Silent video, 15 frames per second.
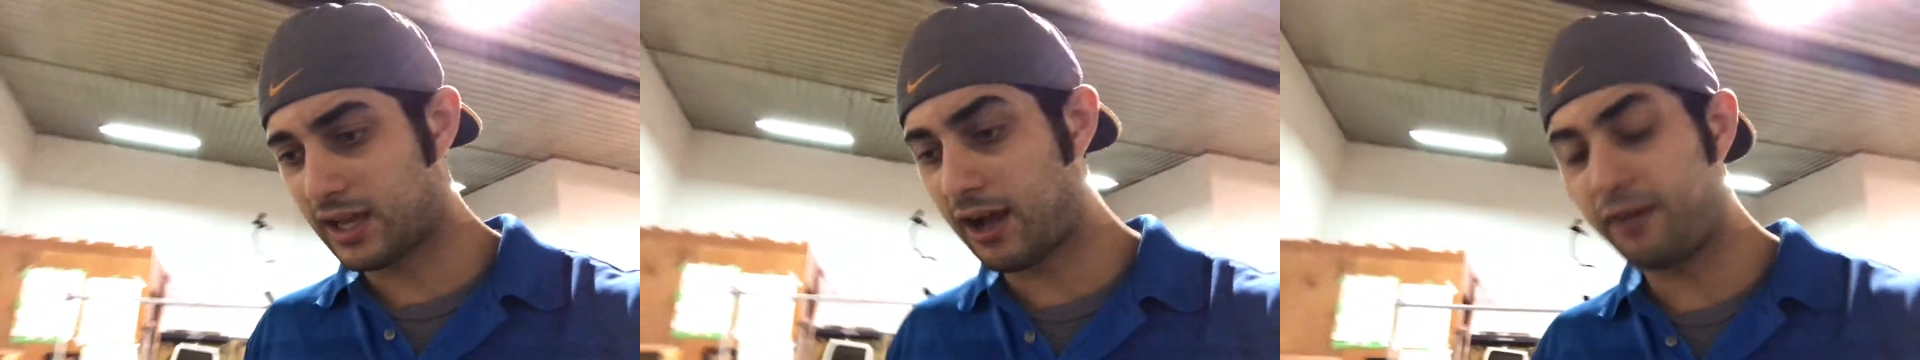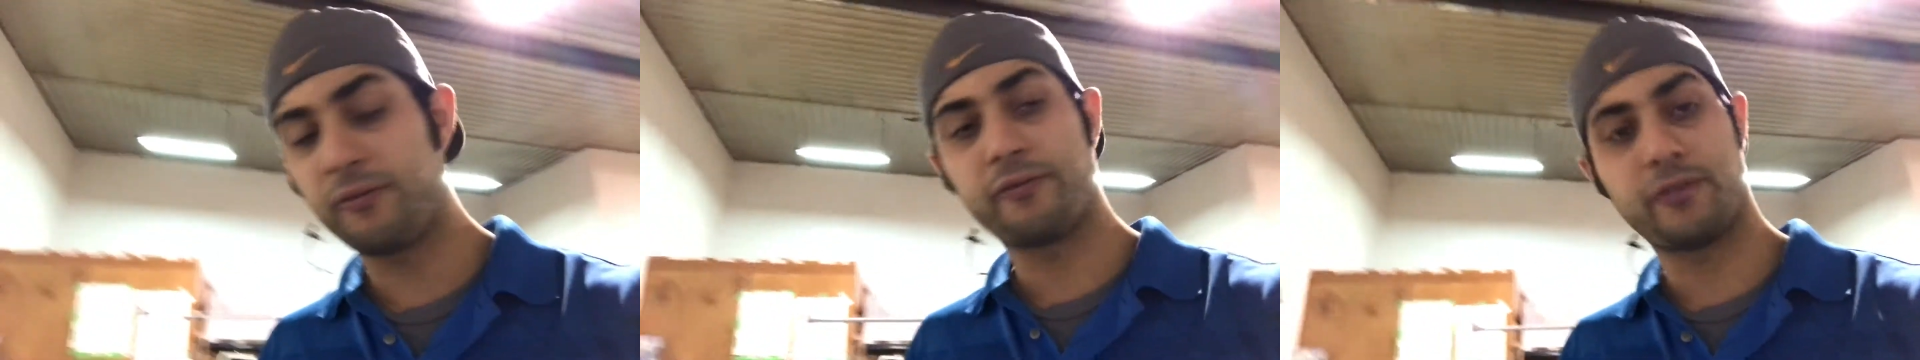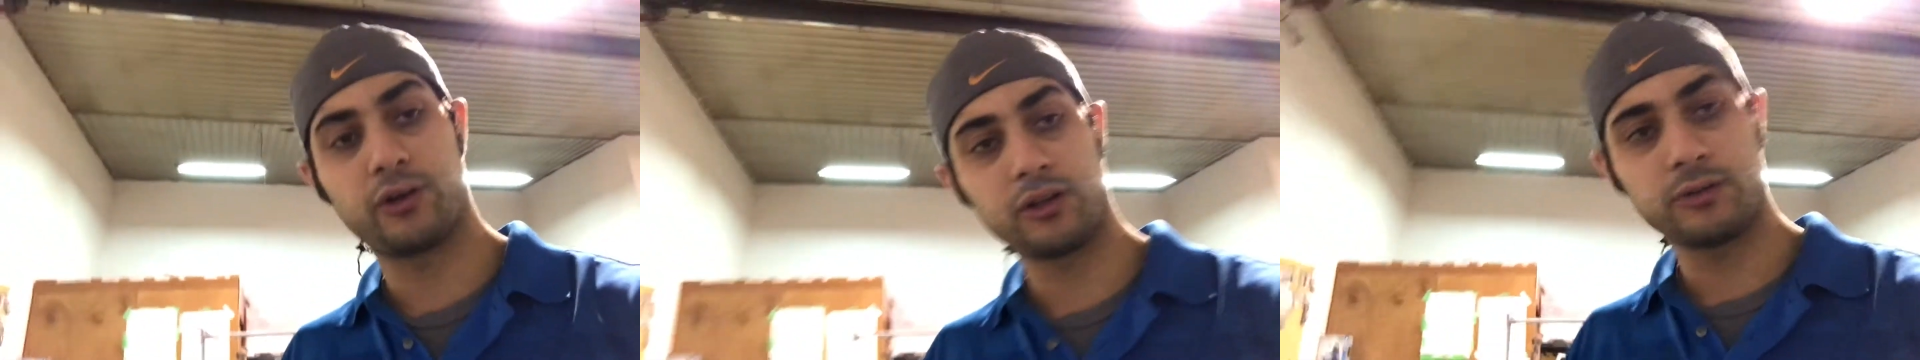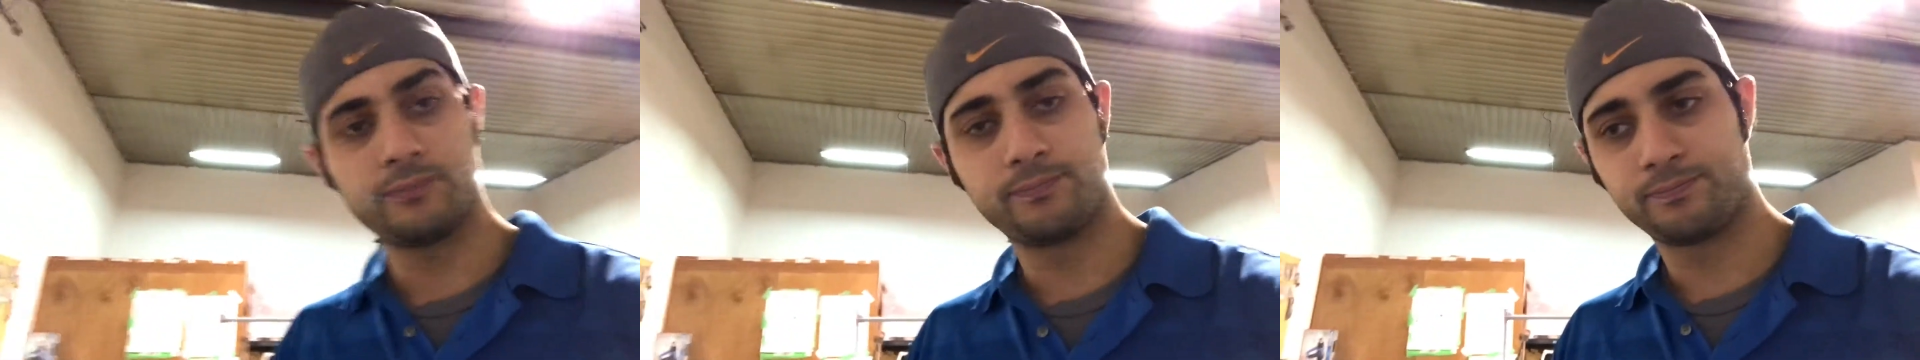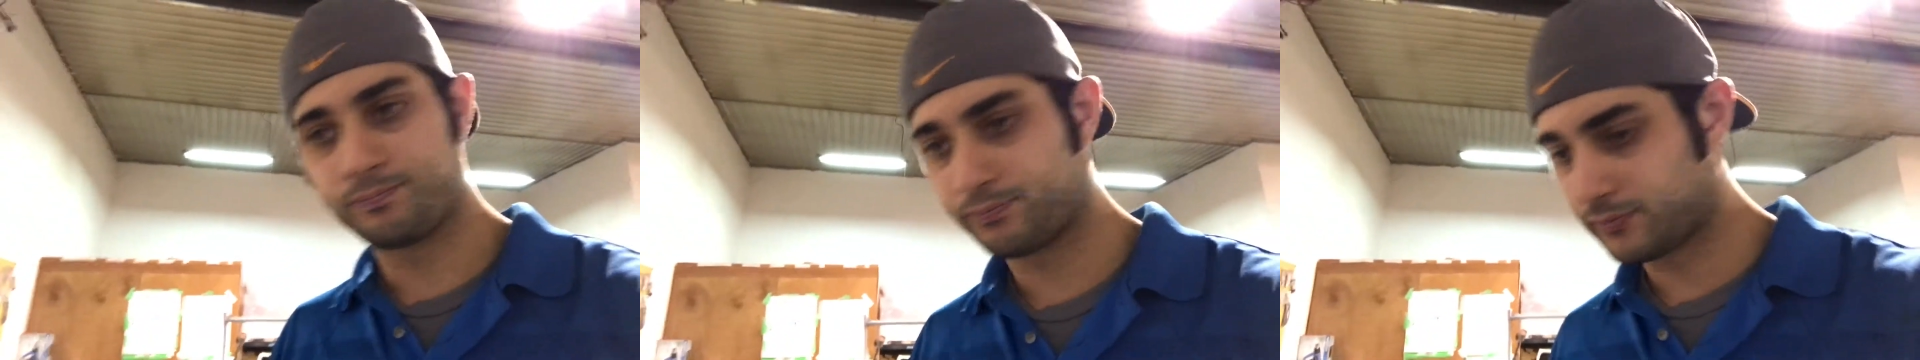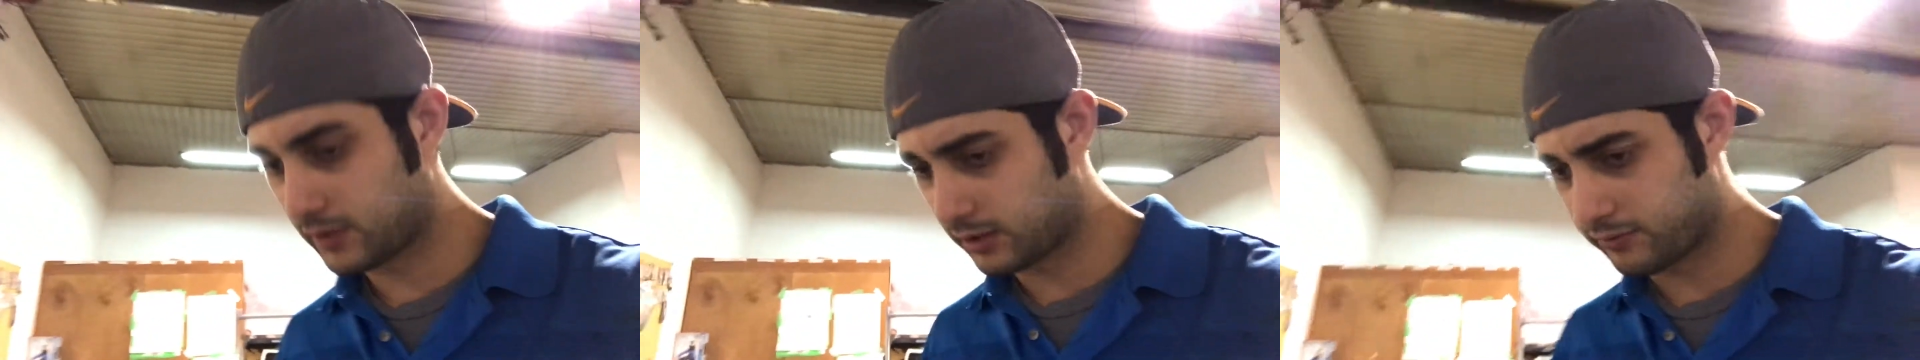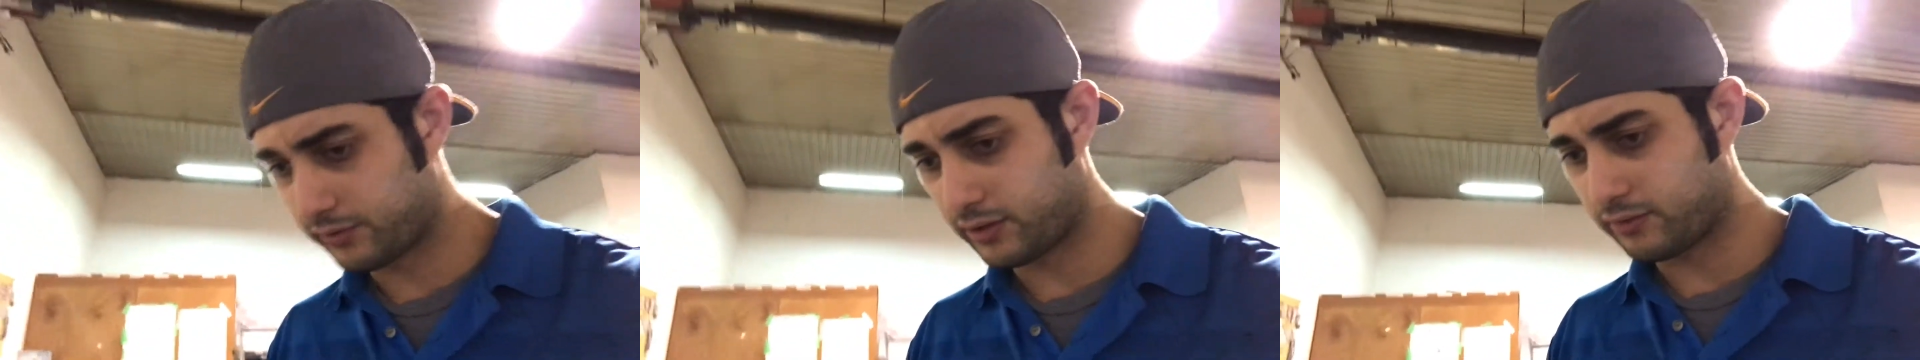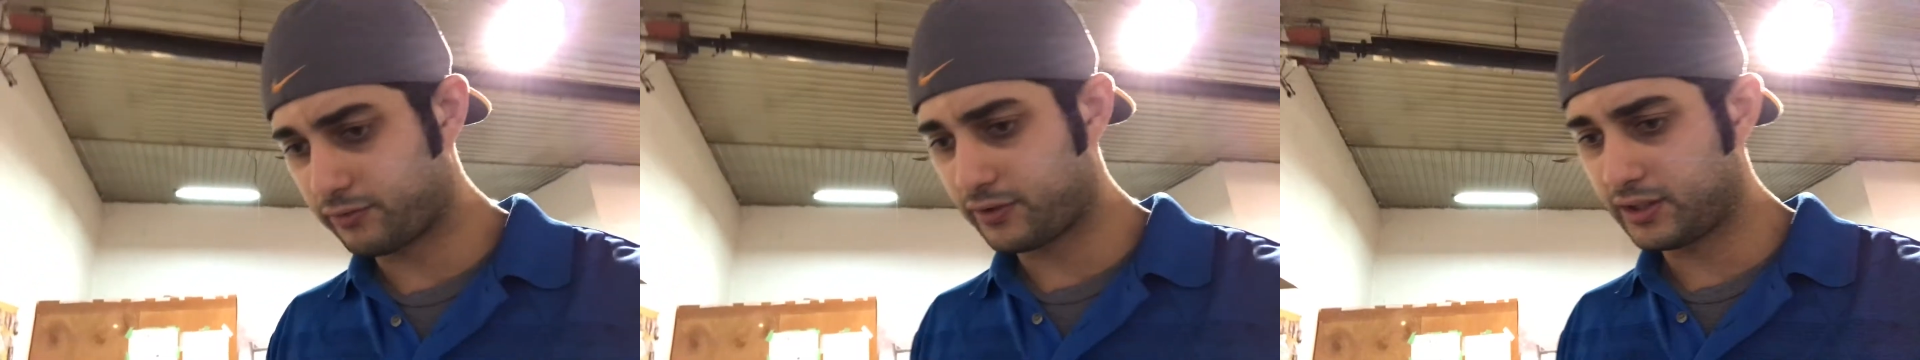helpful,
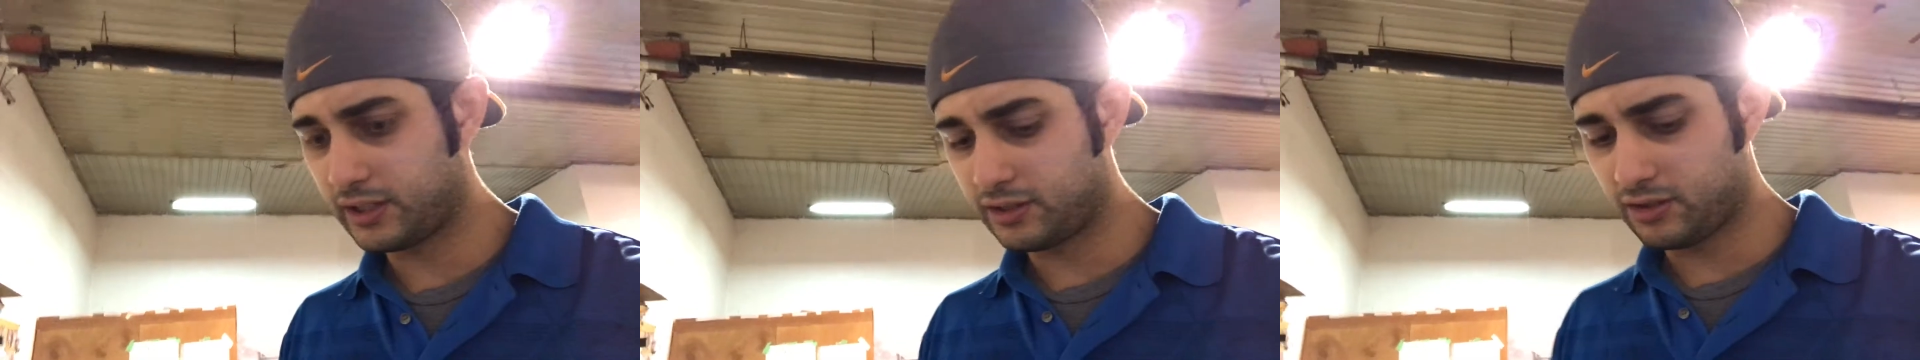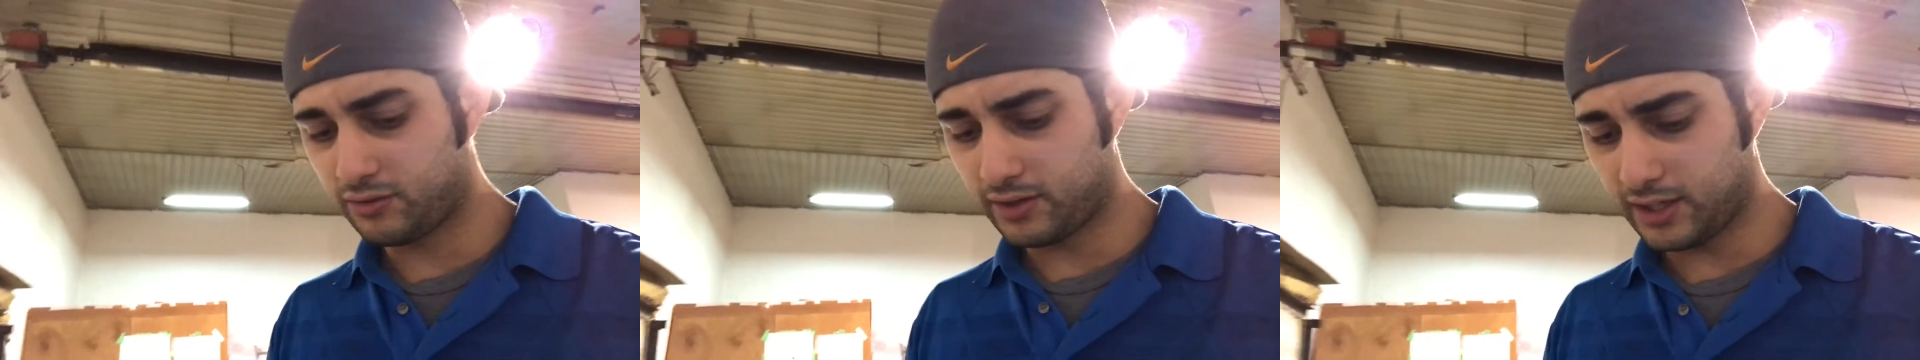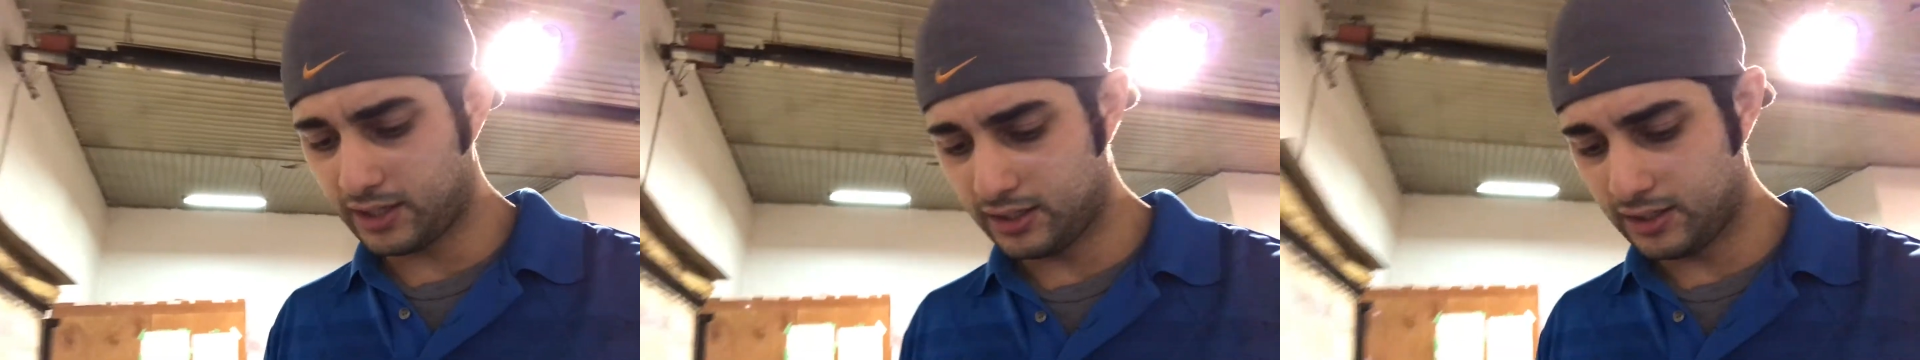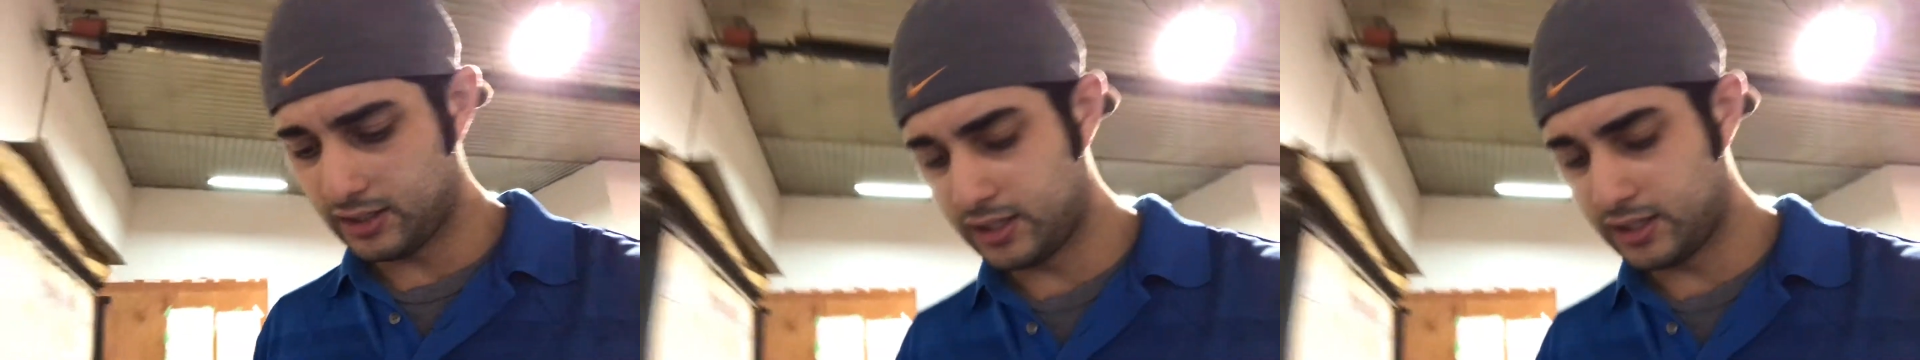feel free to do it.